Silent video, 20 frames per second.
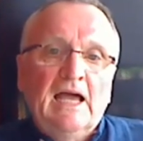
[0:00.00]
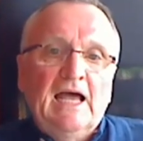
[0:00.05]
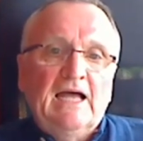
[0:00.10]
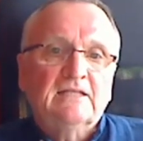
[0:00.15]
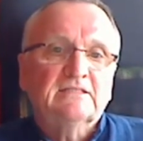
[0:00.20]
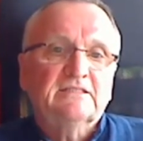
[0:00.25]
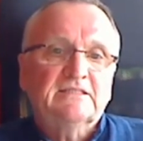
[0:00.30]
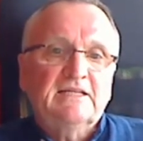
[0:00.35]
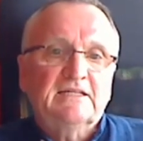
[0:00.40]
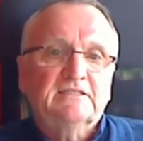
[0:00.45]

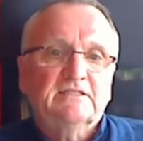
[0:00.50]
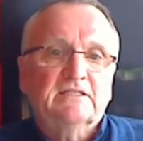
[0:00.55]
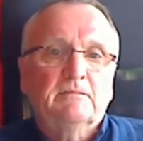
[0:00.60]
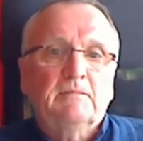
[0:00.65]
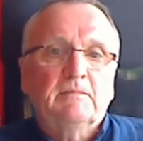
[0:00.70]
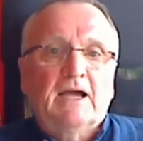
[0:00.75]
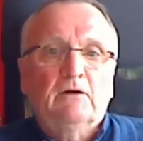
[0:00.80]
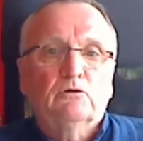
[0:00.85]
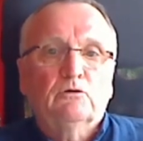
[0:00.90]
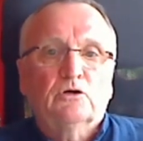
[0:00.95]
and
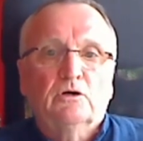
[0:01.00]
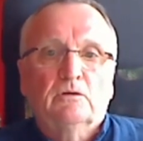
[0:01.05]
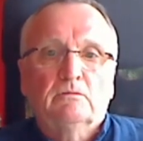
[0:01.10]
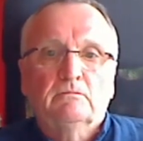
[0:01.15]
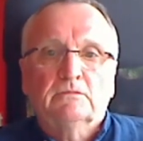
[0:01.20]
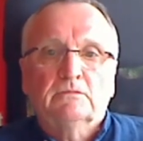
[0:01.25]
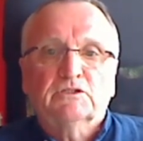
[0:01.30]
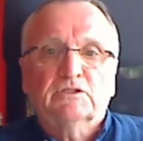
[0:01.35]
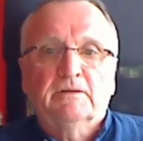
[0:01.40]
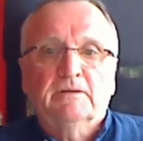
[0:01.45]
system
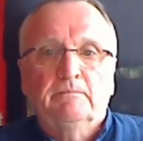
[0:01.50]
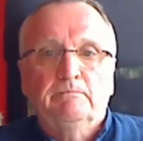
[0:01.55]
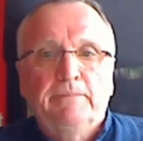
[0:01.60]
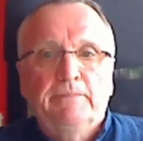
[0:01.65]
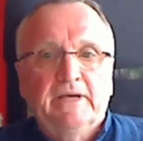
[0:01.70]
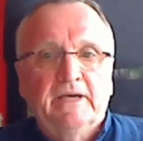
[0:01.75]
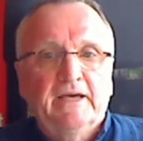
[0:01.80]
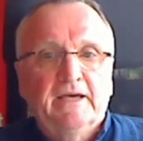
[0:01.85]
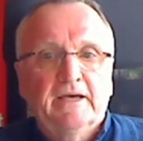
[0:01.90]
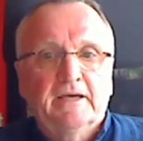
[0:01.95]
outcomes
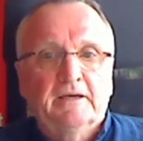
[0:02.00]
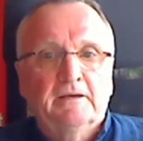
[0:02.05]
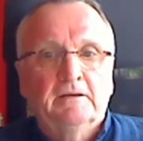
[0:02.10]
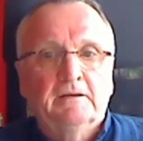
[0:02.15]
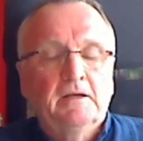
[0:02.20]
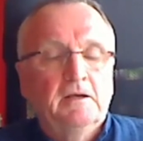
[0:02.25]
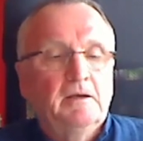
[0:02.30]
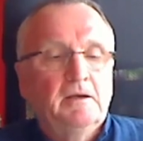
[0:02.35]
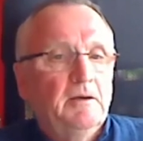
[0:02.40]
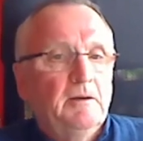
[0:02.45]
compare
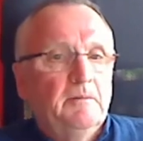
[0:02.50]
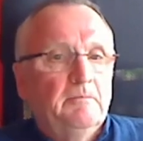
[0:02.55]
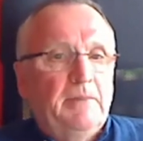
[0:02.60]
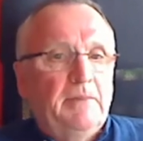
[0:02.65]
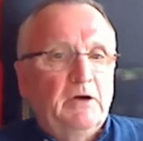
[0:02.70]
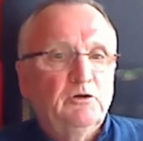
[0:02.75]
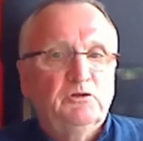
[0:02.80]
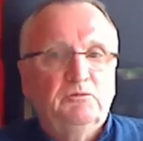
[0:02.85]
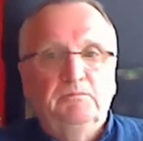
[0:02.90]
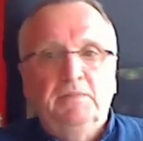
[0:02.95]

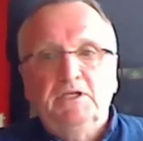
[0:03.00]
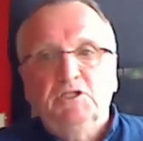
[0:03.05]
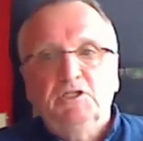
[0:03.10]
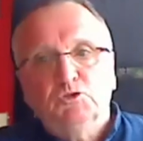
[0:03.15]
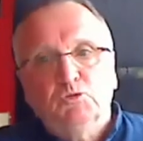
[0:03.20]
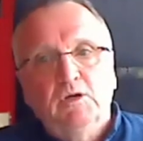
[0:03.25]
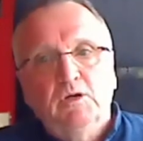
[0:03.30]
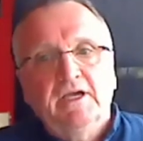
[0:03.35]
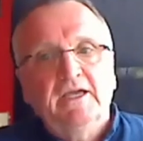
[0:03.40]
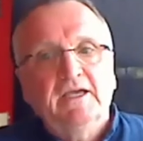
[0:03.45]
both
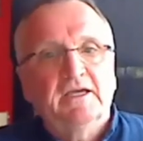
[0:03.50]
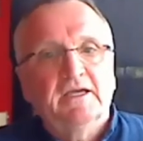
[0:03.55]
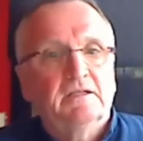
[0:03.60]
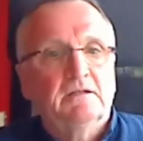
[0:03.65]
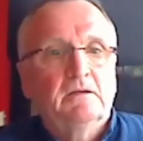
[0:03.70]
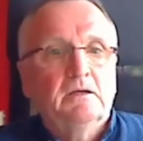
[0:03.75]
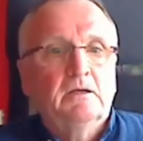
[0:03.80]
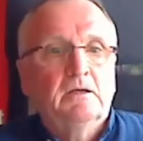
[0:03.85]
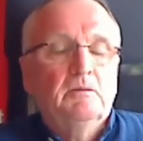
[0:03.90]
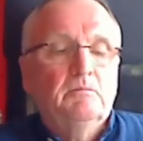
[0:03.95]

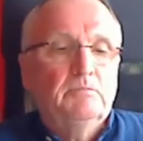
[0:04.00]
between,